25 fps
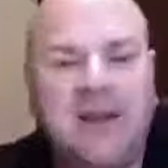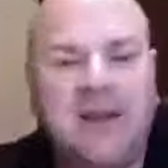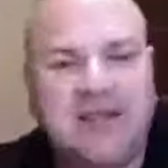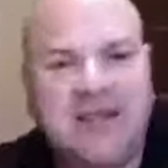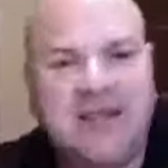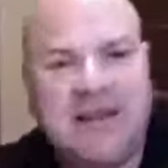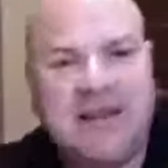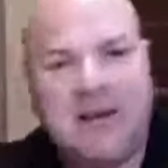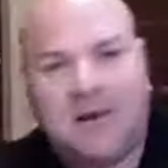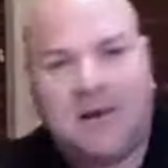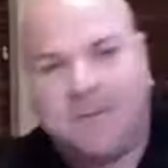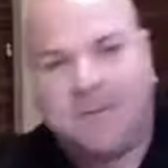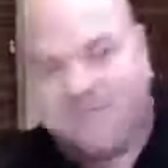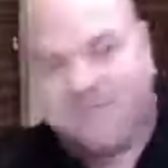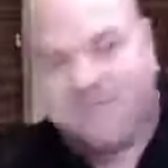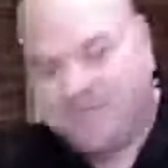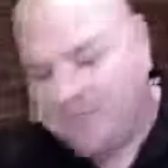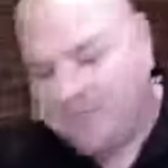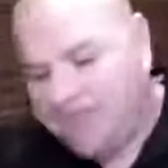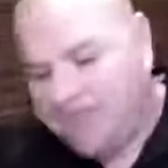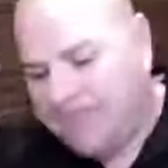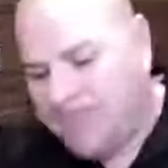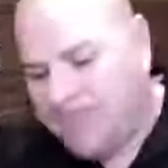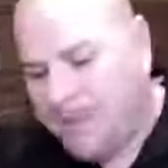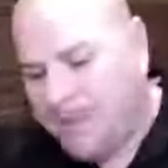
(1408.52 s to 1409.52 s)
deal.
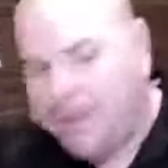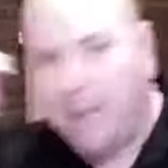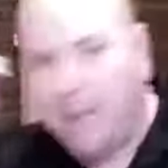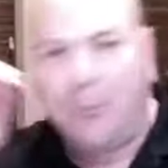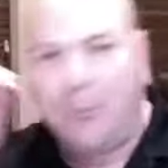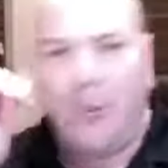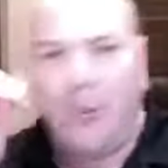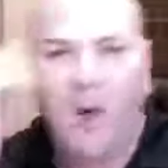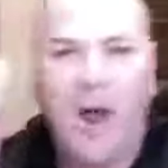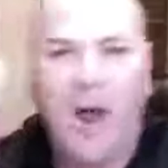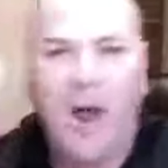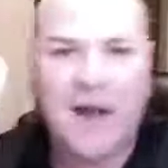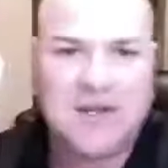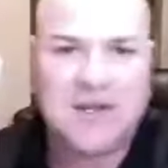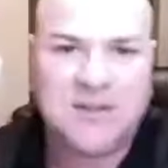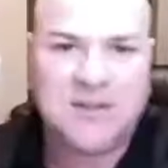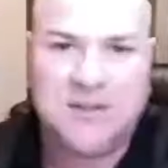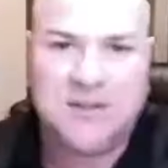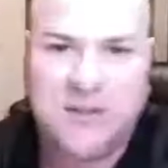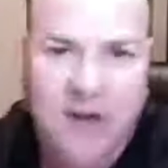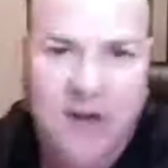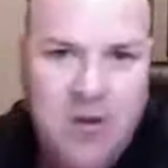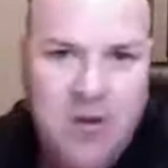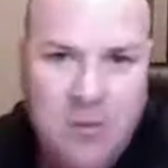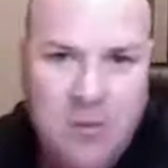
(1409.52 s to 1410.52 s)
The products are
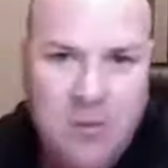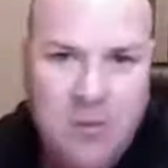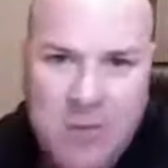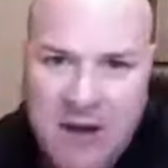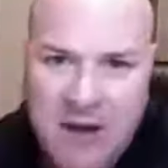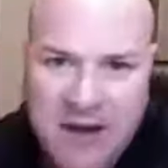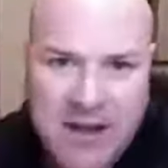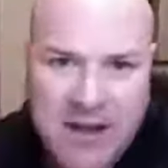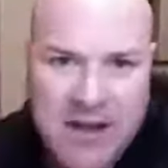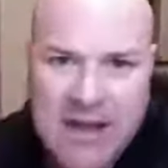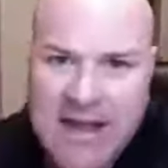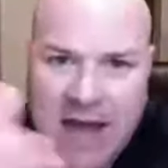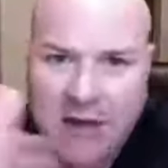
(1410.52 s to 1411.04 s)
for everybody.